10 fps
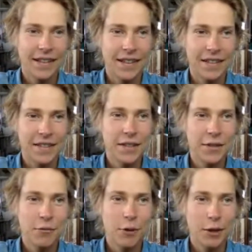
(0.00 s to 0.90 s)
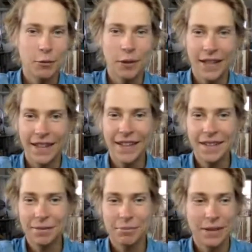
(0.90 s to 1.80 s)
see there's one waiting.
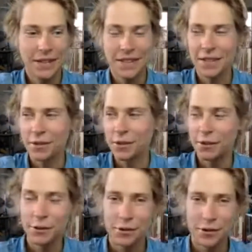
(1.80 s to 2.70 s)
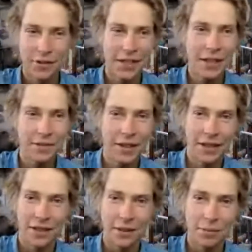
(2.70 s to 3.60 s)
Please introduce yourself out of
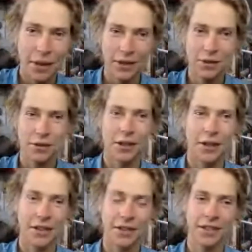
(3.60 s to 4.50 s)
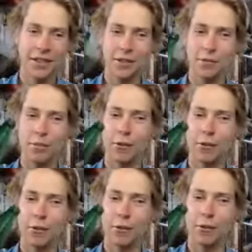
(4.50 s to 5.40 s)
the Patreon
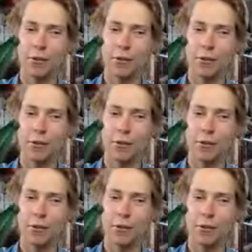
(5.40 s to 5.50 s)
supporters.